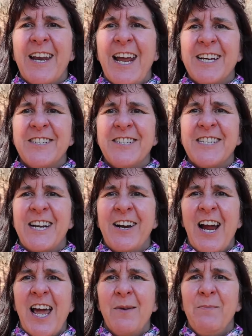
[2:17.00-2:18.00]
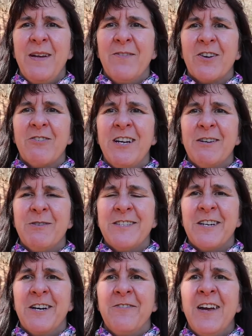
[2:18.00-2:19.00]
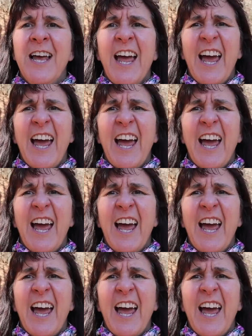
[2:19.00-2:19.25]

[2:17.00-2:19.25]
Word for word: of the naturalists here at Beaver Creek Reserve,